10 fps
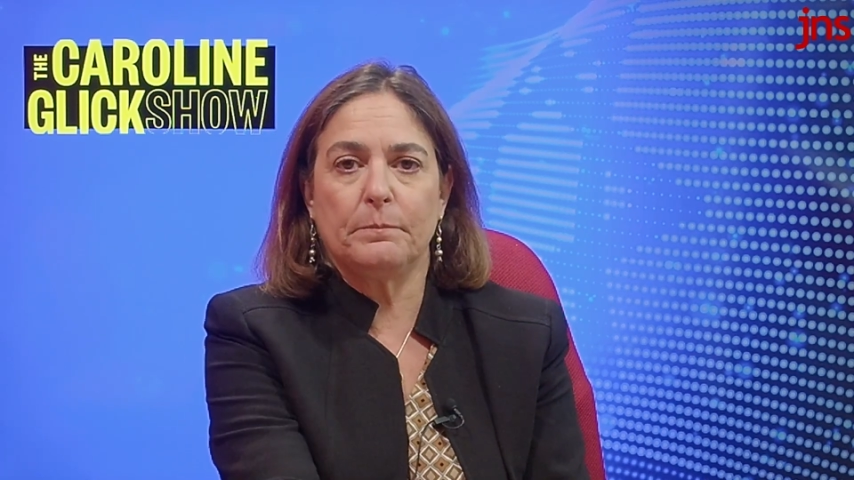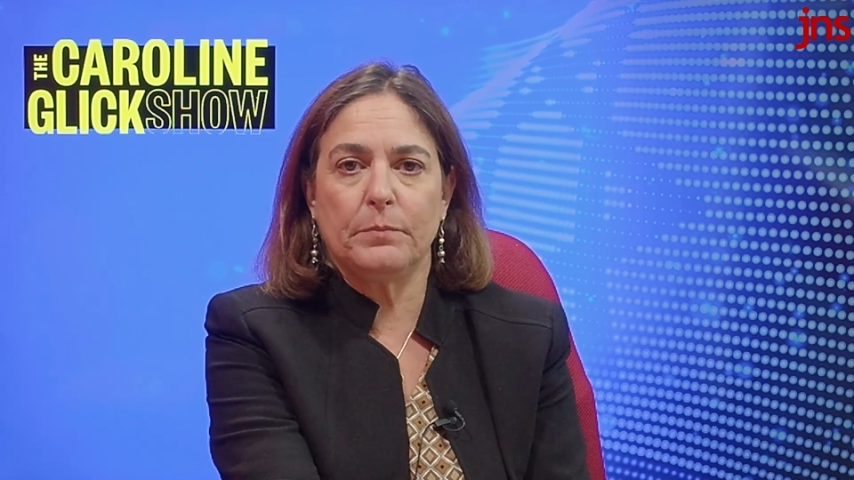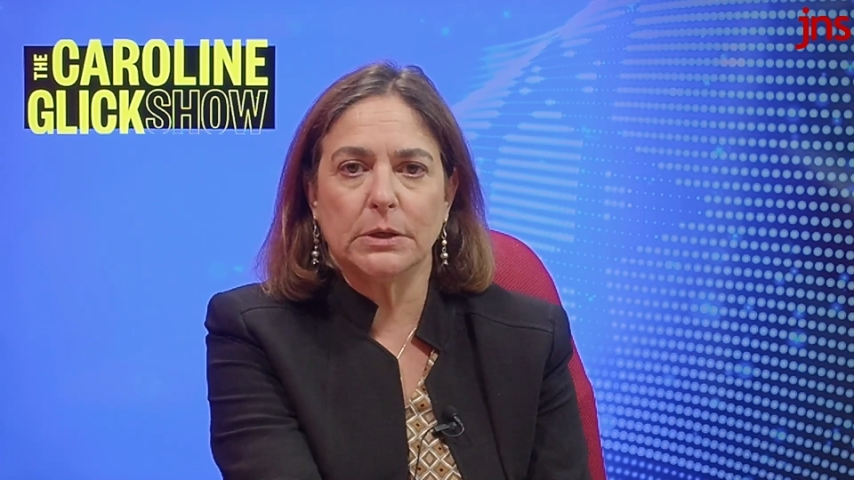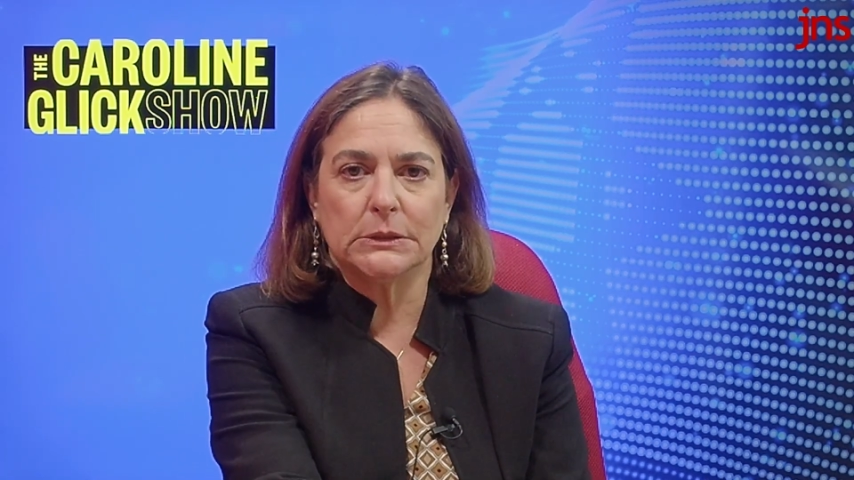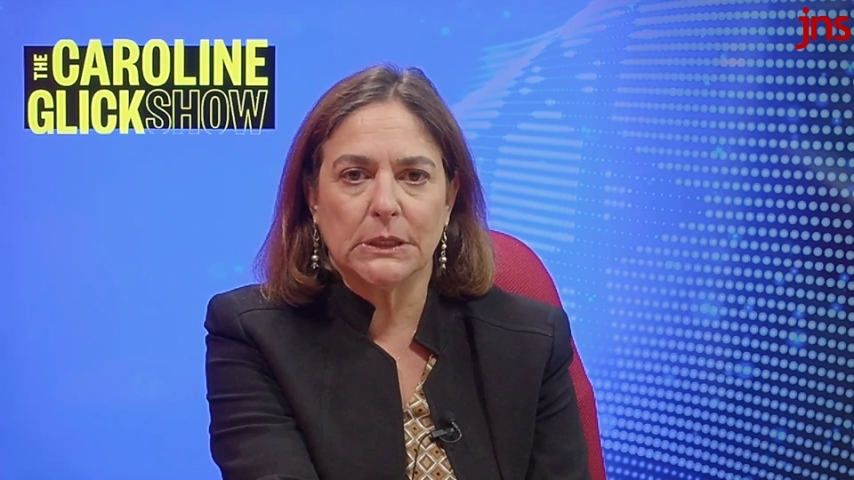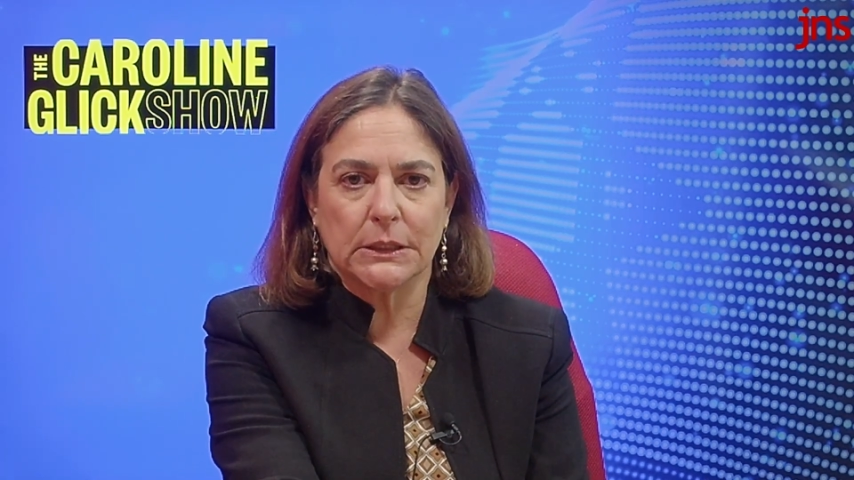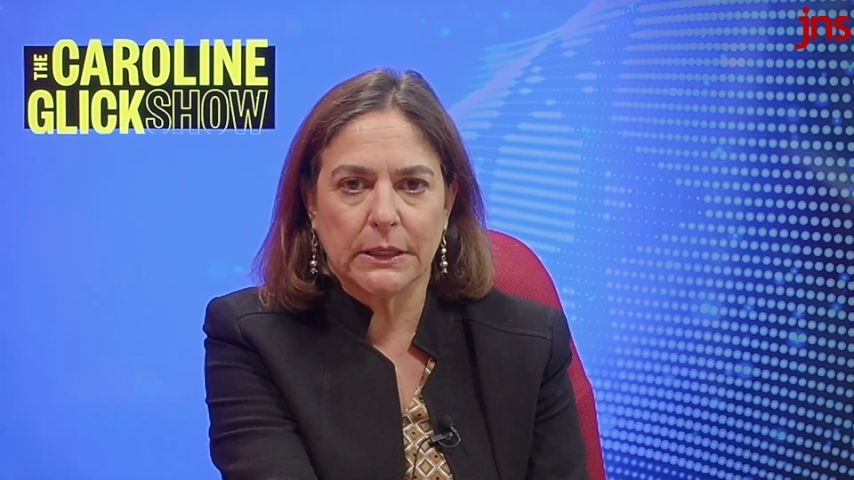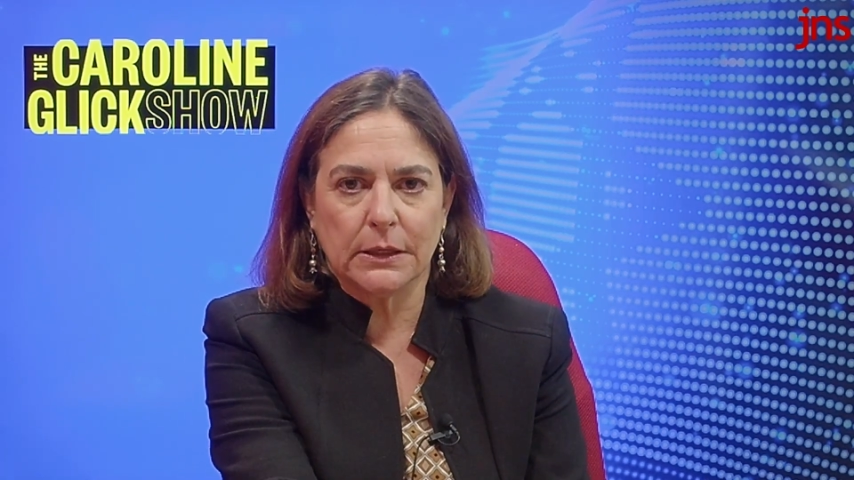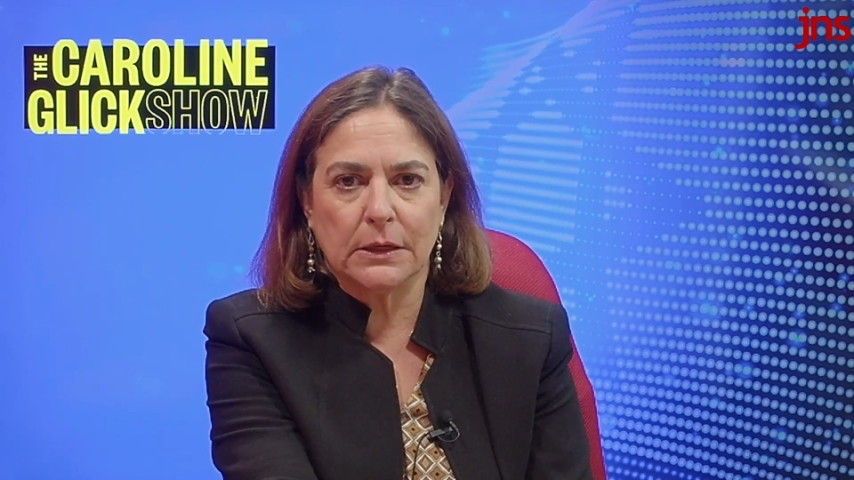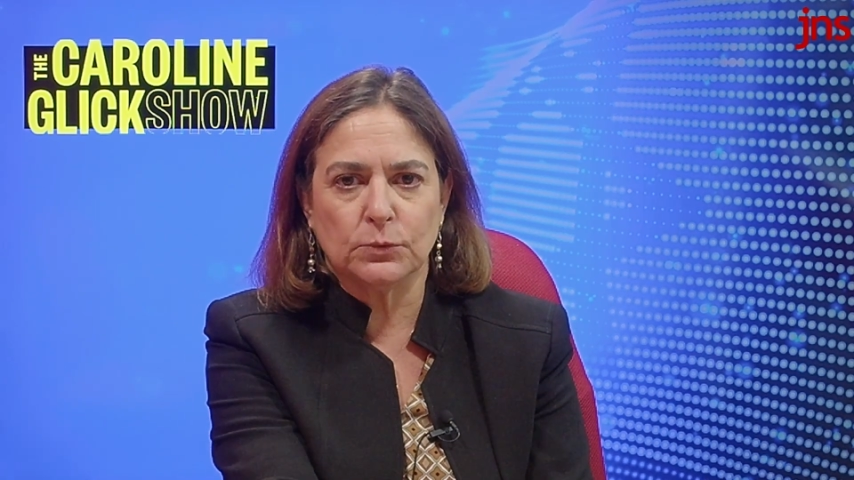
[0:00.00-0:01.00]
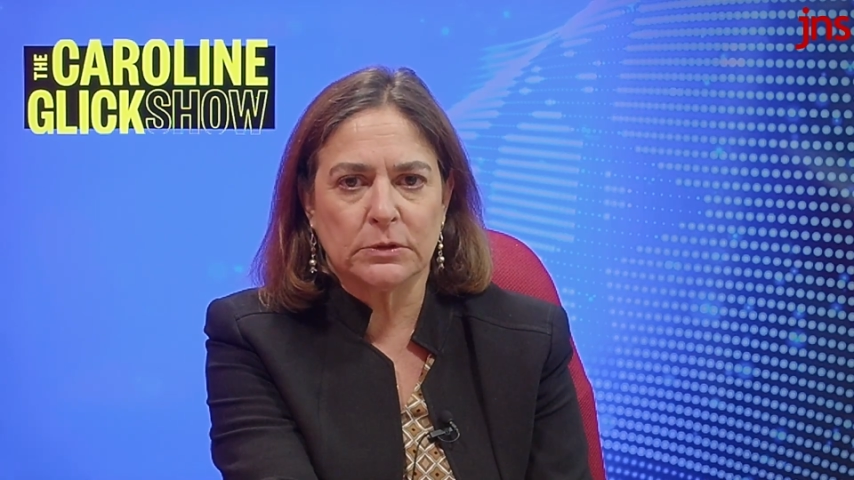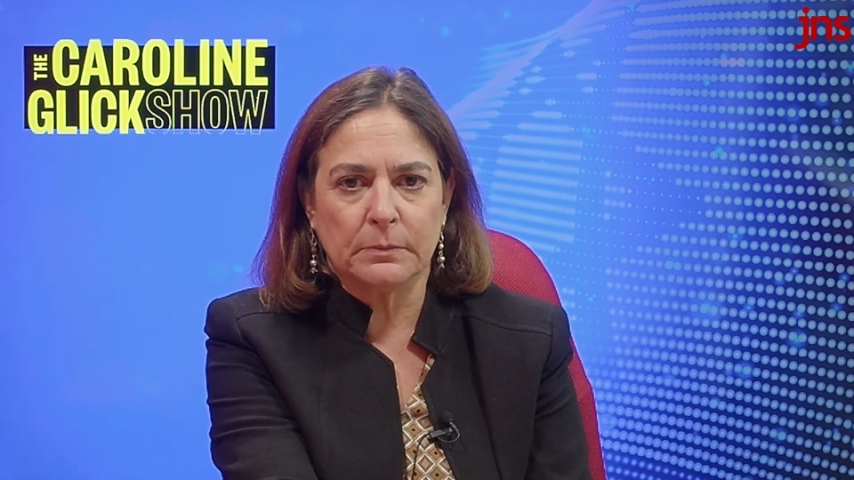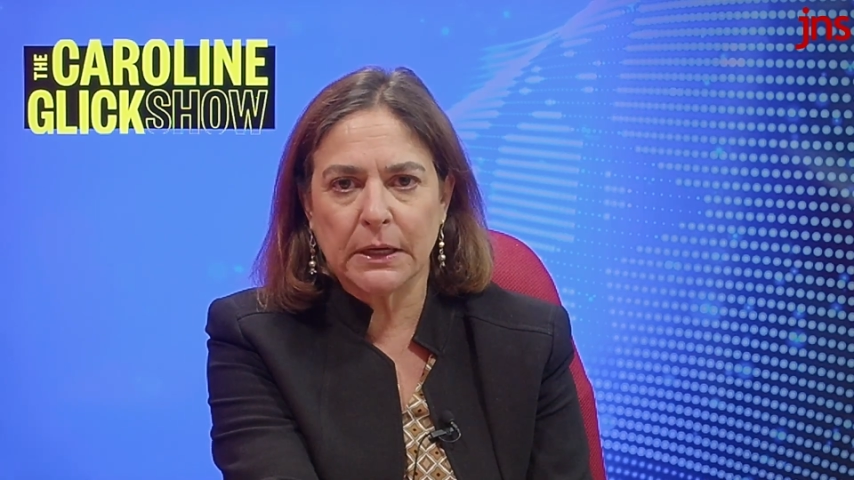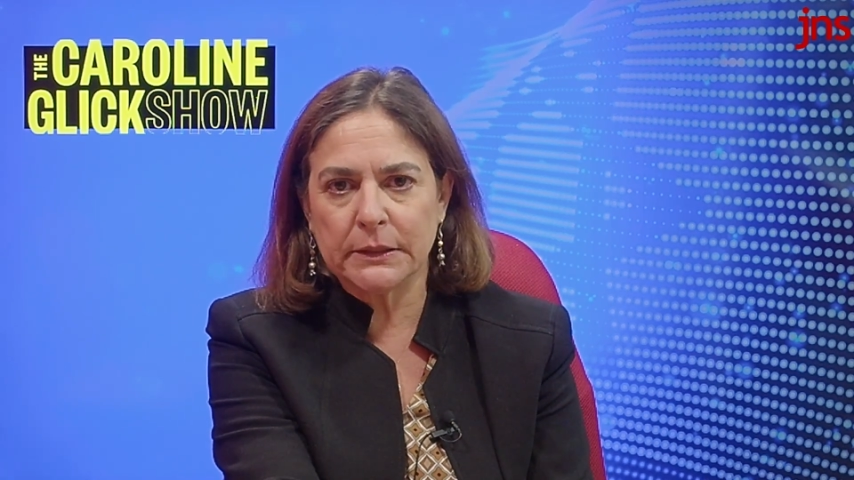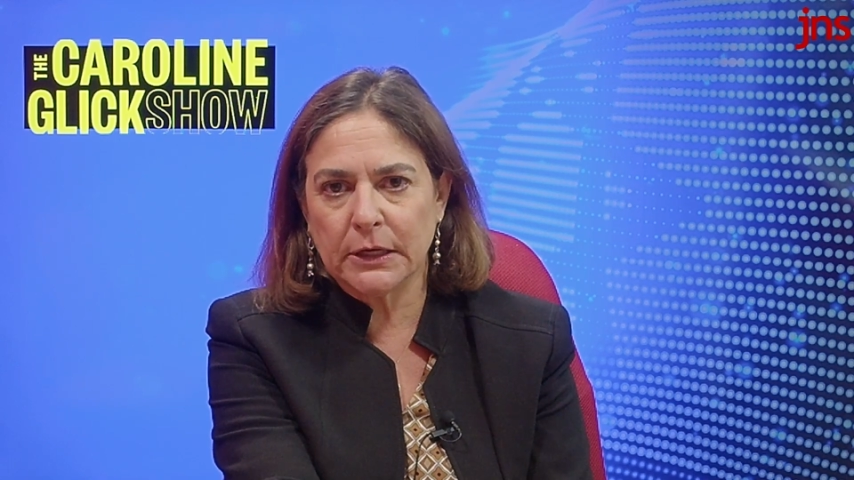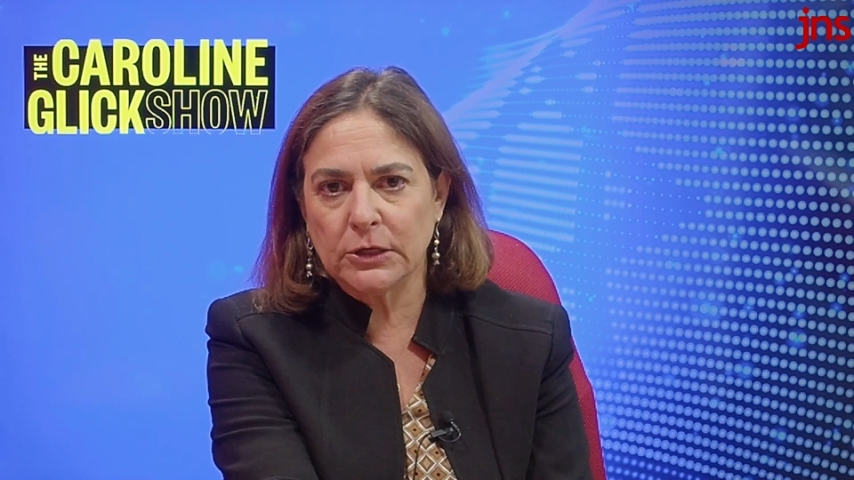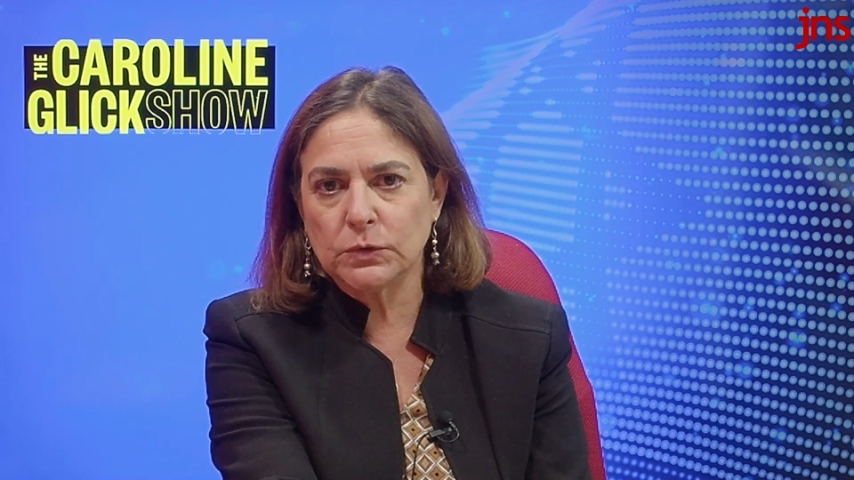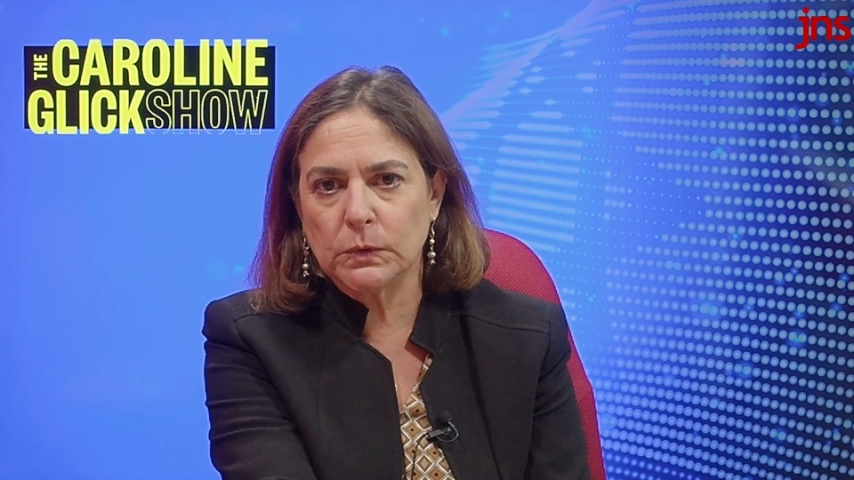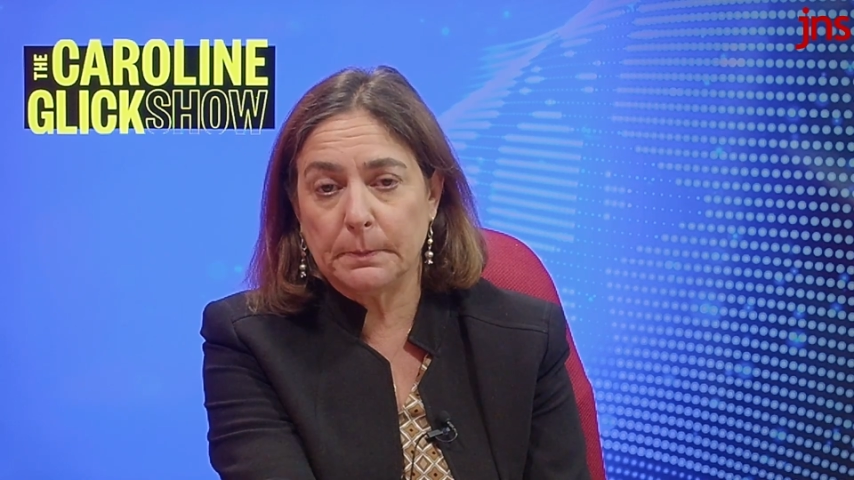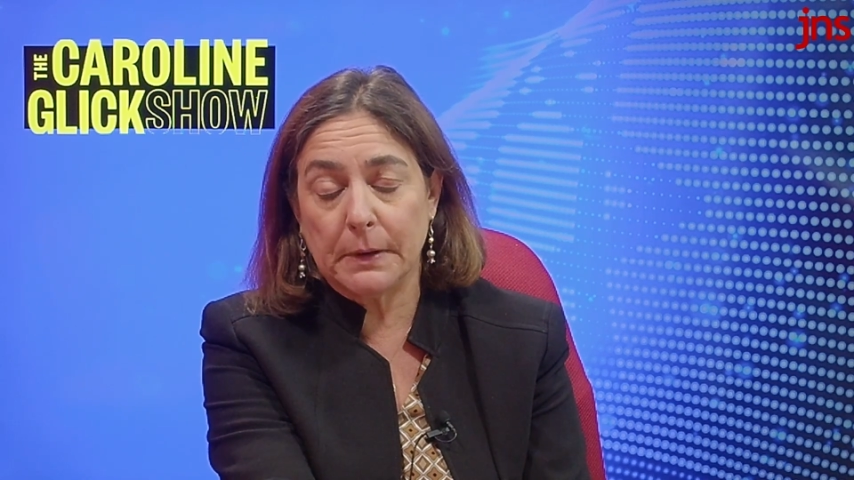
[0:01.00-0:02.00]
put Galit Gutman
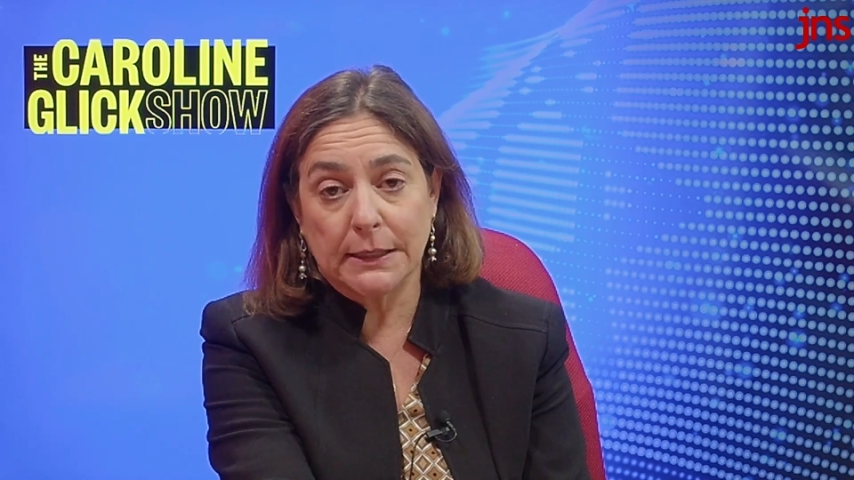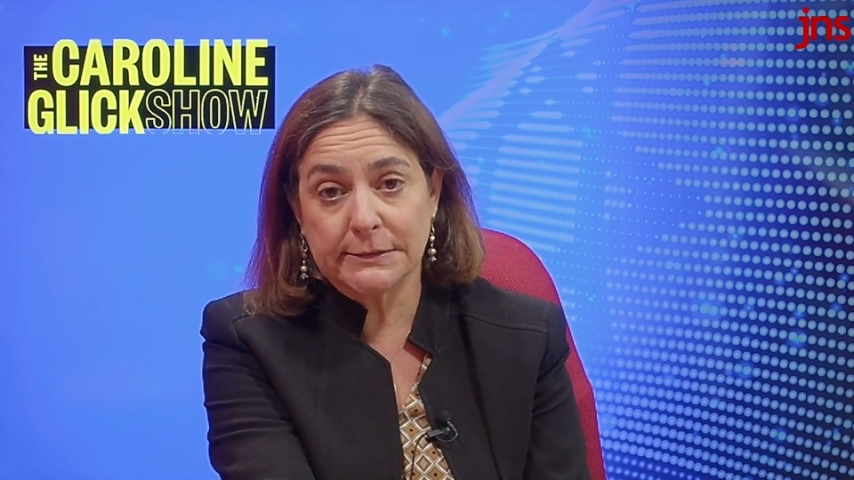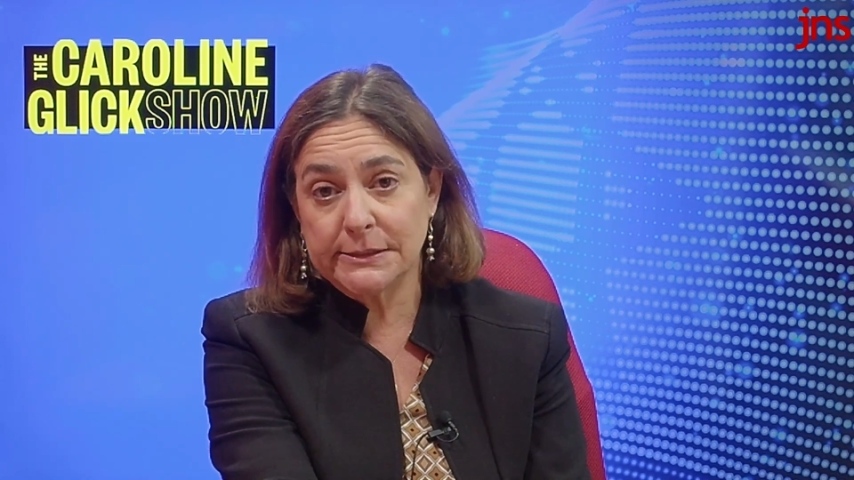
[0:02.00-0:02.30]
into a box.